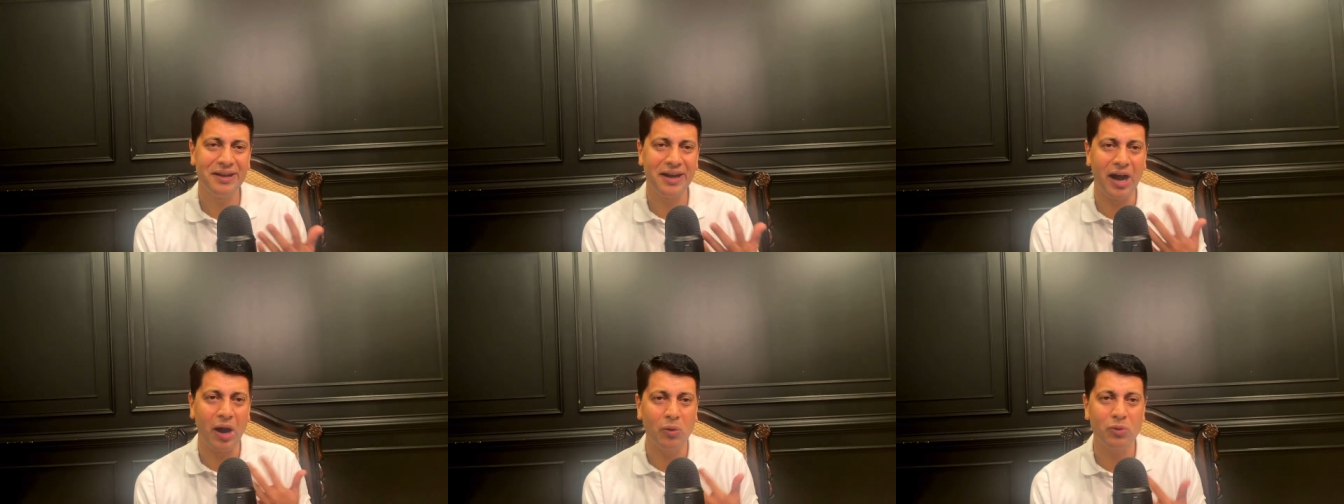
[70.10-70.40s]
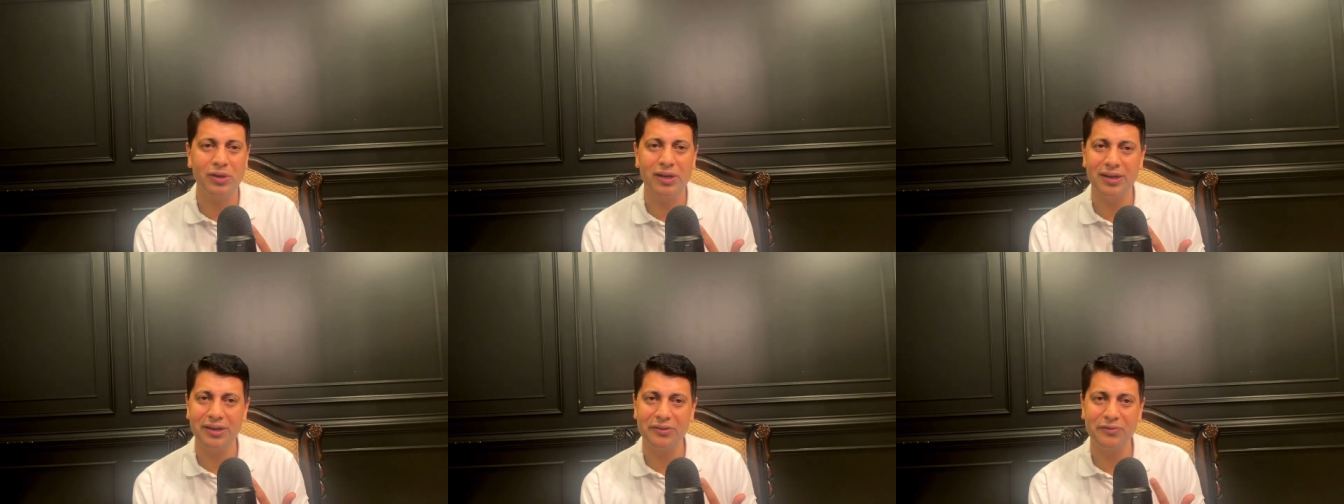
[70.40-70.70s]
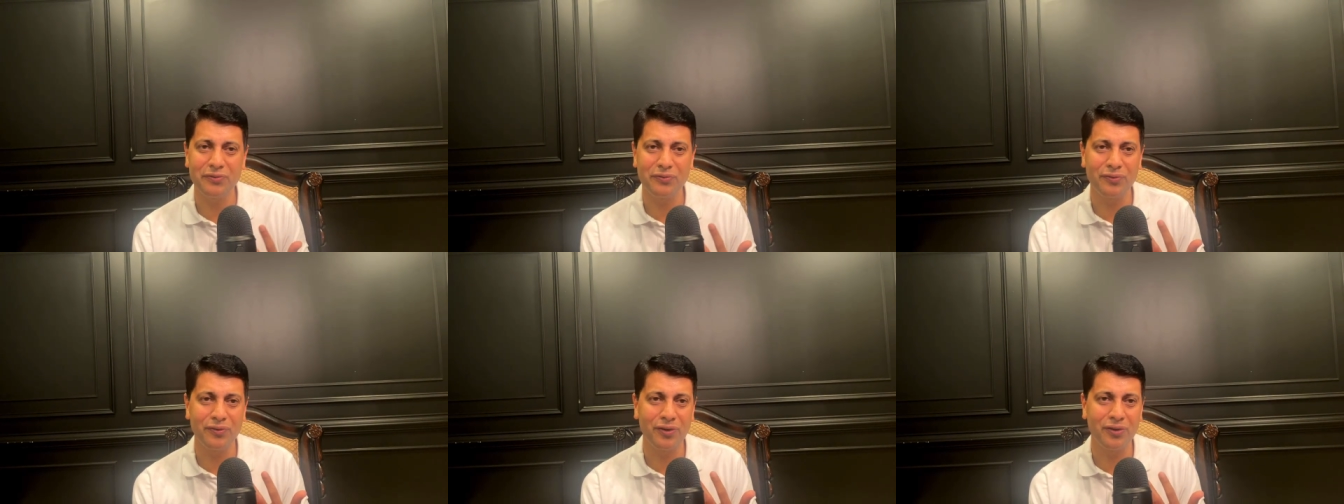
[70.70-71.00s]

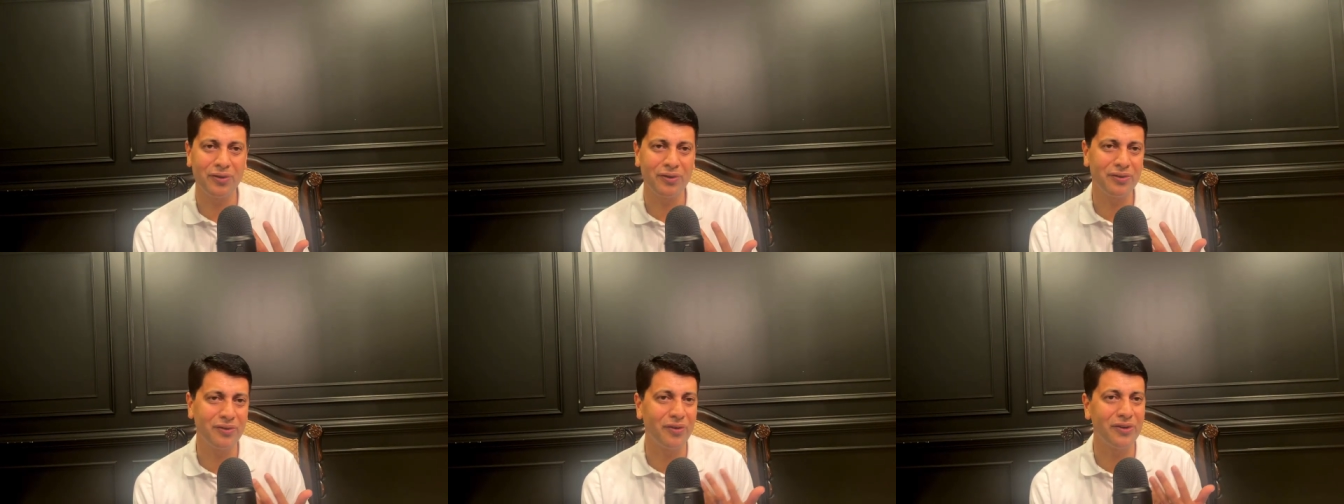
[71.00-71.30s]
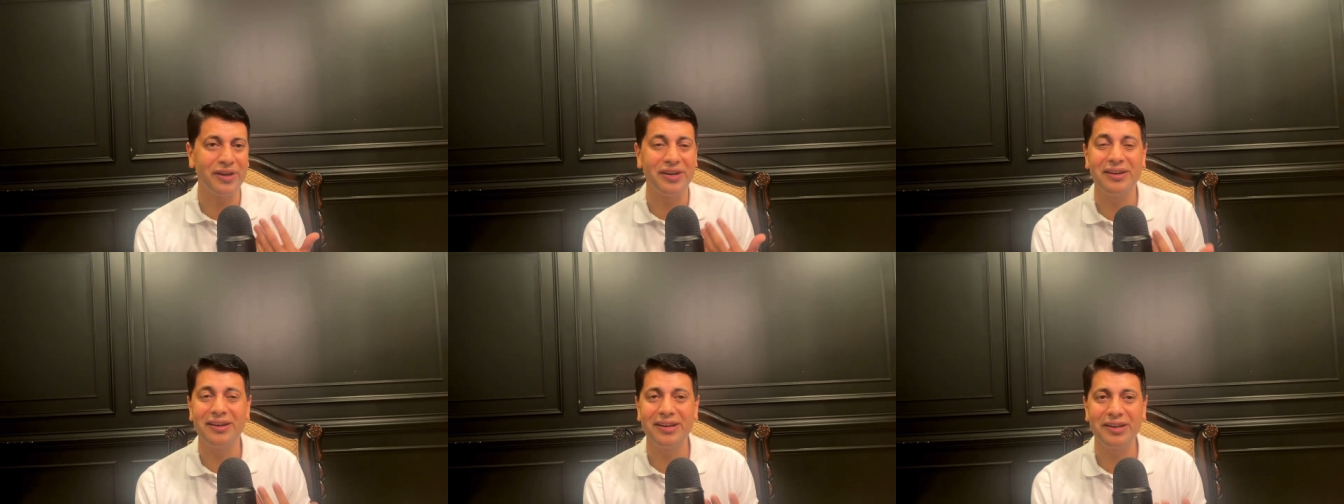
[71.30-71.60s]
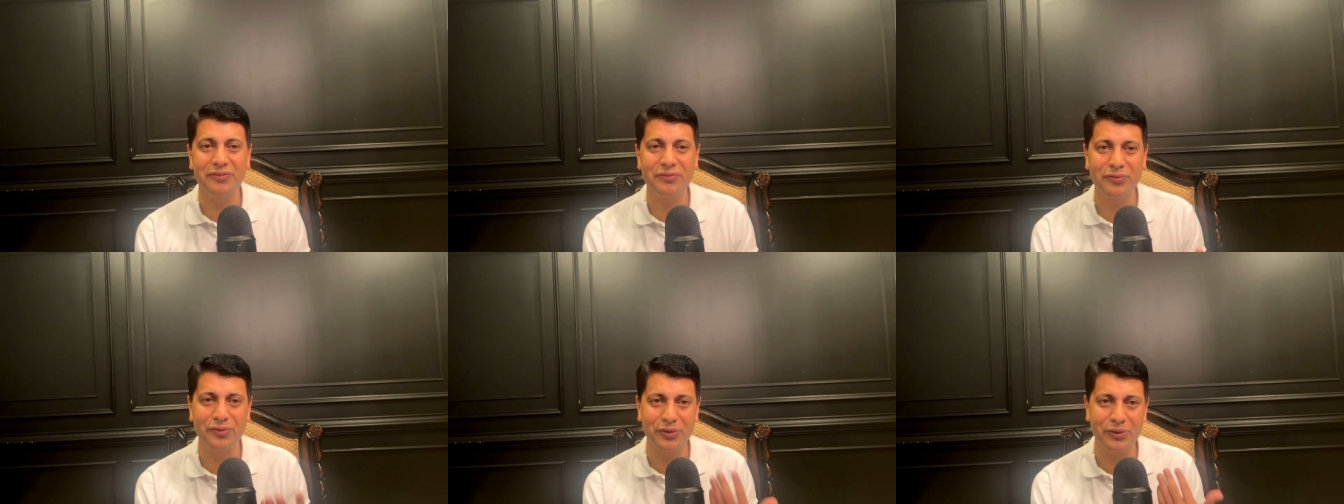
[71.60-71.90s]
outlet for or
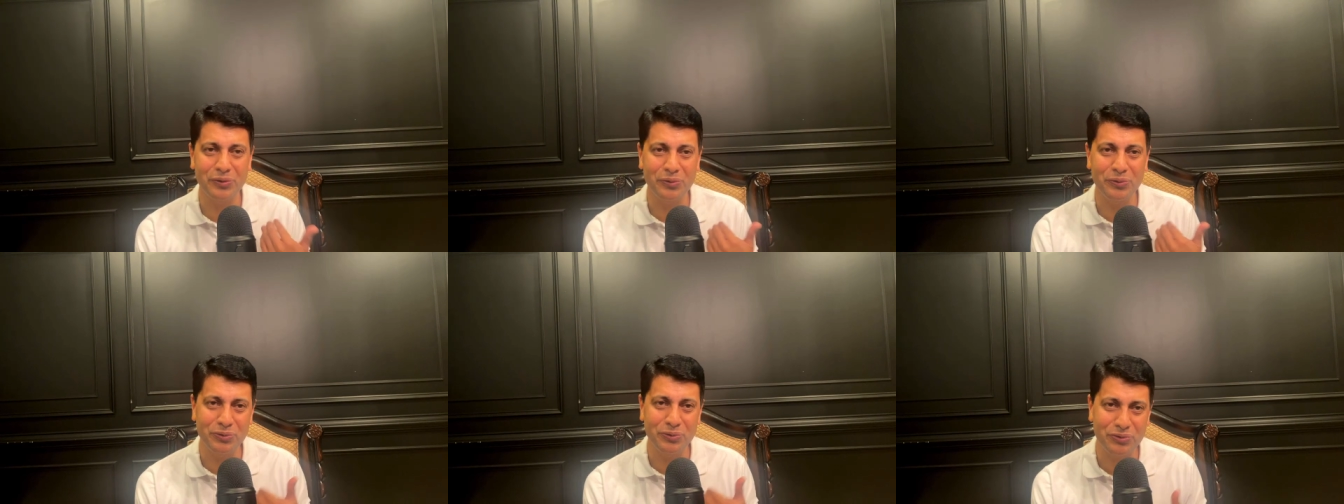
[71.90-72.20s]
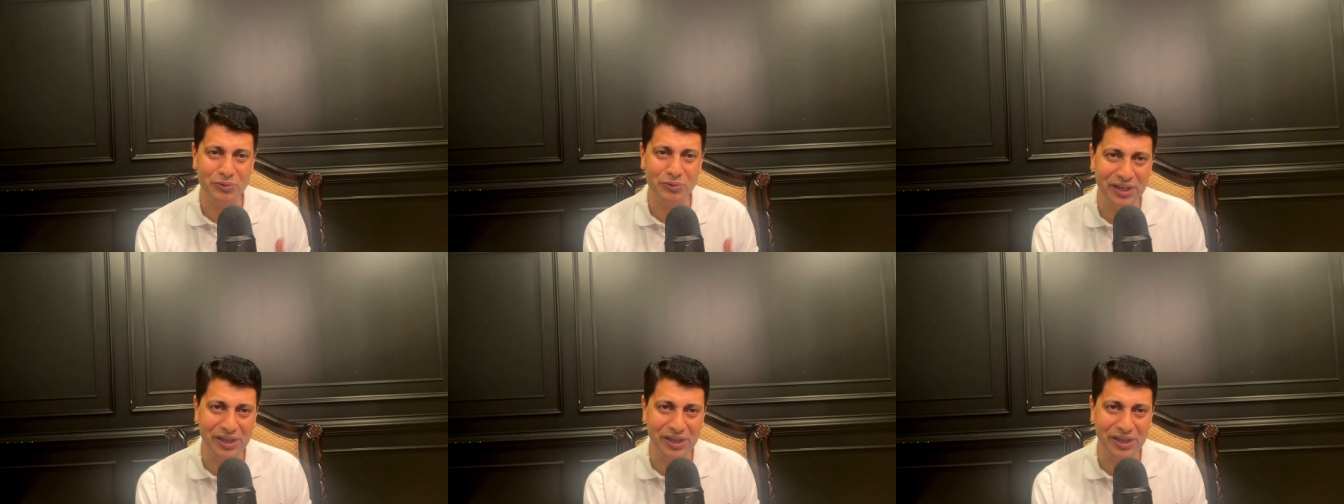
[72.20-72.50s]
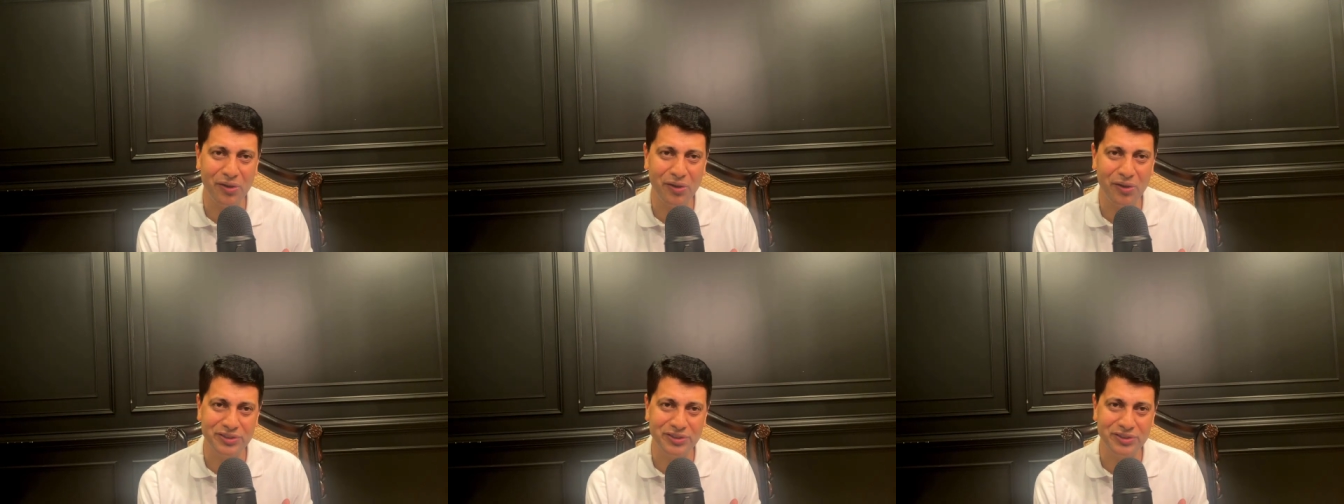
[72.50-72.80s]
inlet for you to take
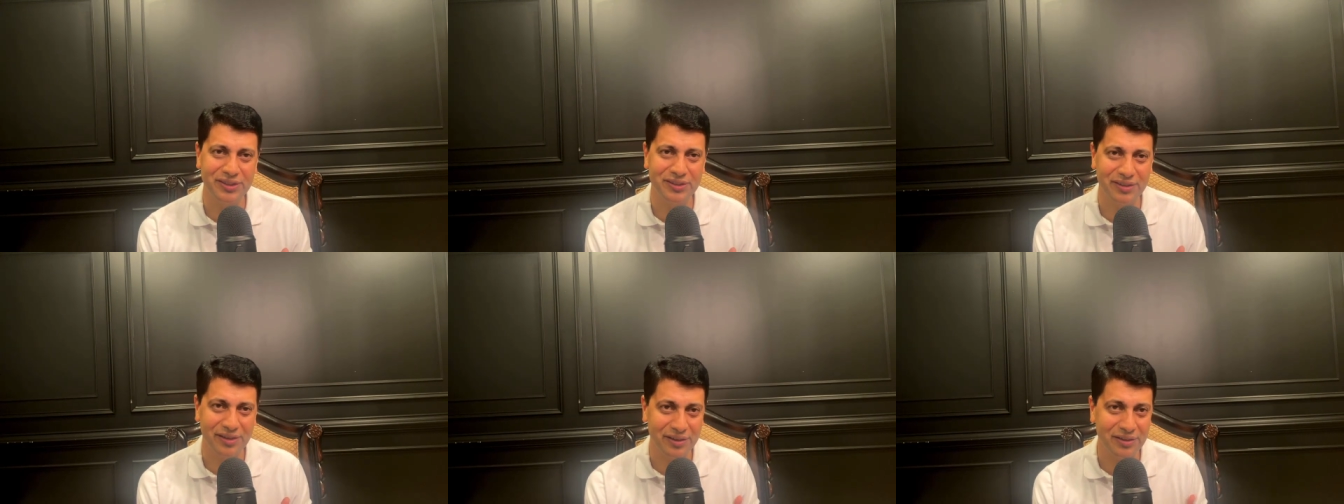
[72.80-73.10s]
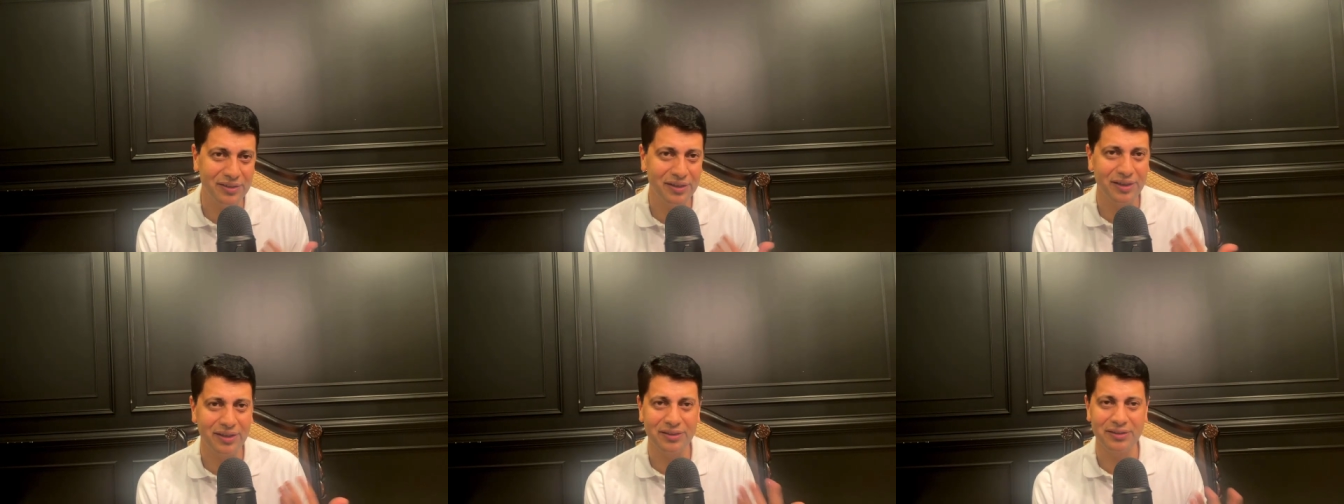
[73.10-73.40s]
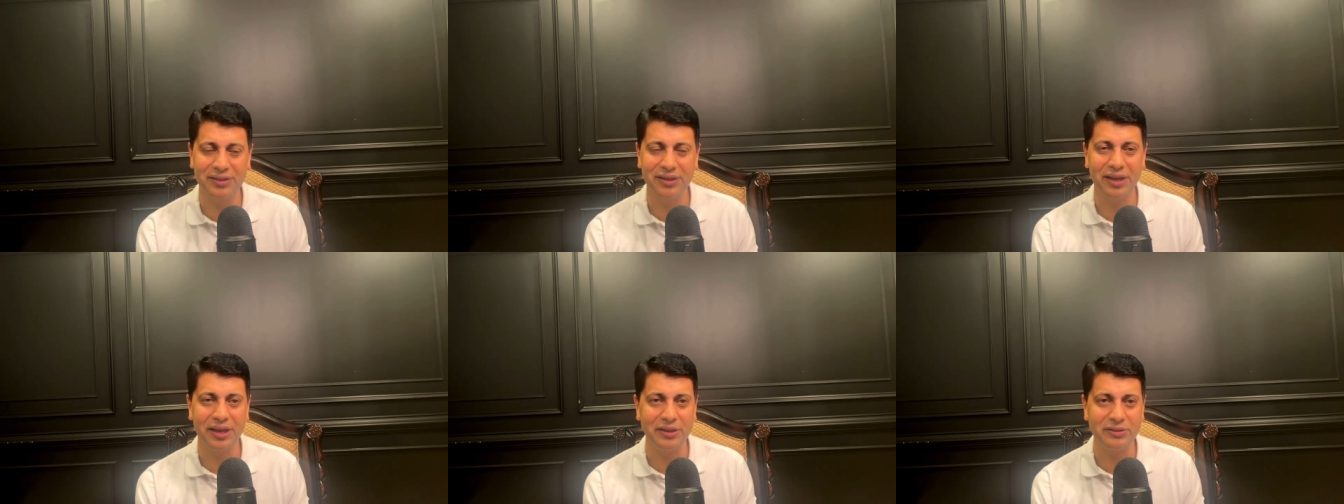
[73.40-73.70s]
oxygen in
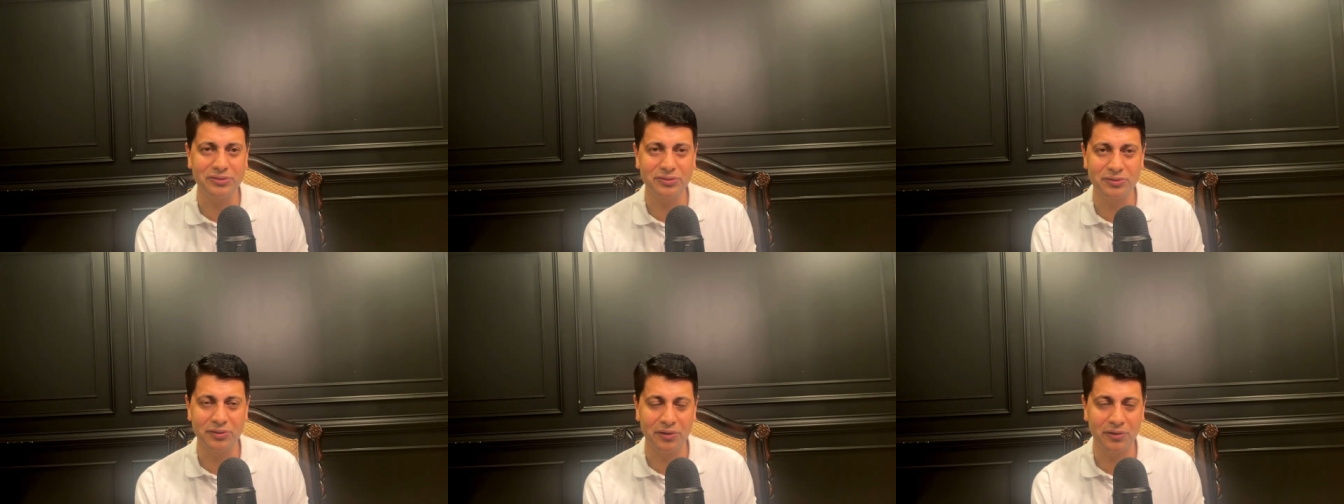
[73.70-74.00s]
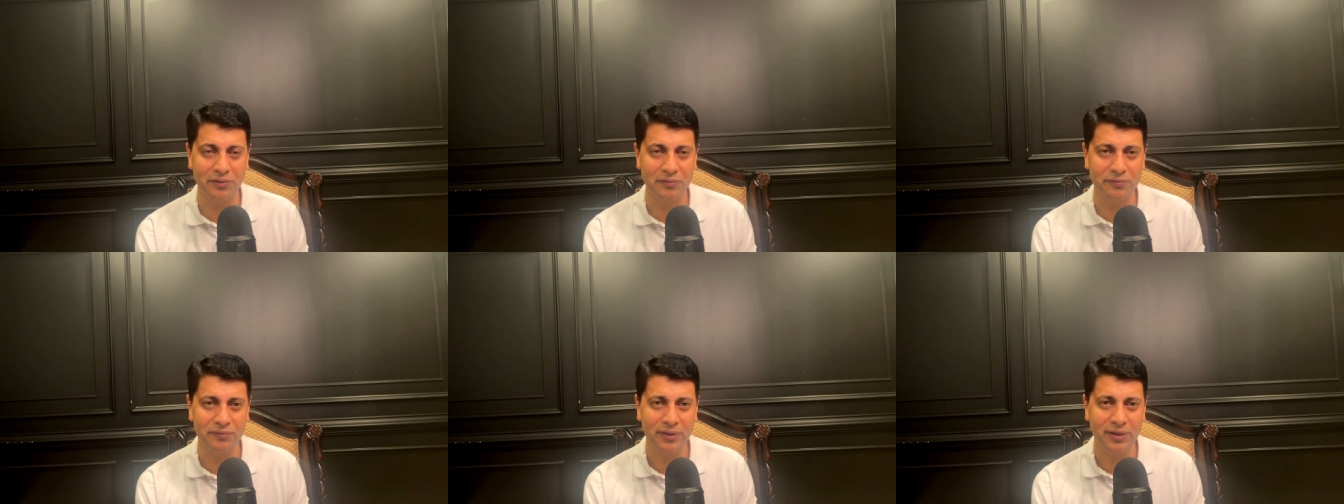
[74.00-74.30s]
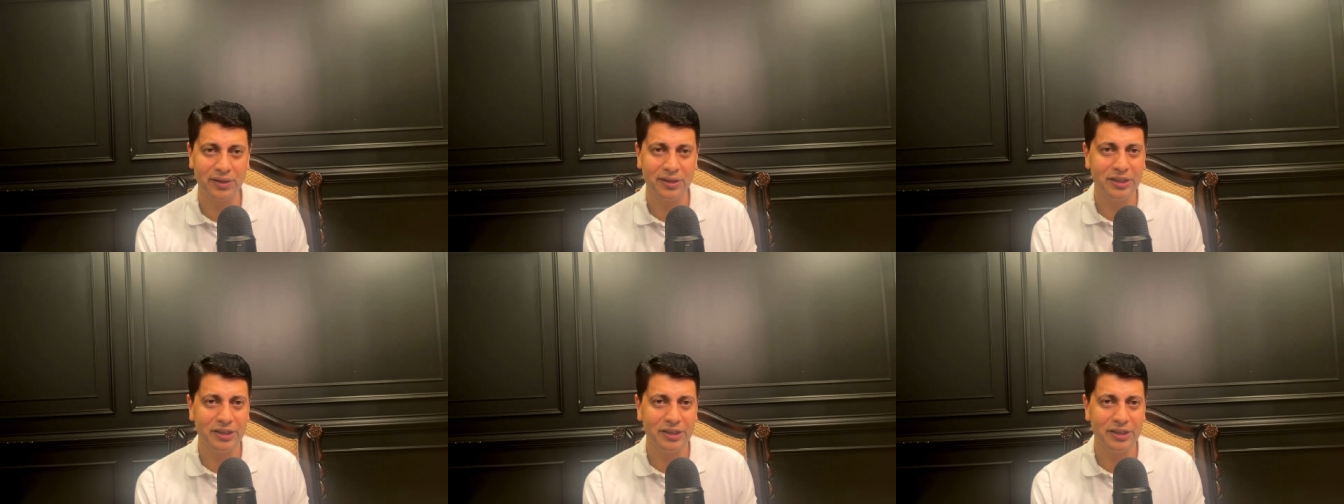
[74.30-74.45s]
in case of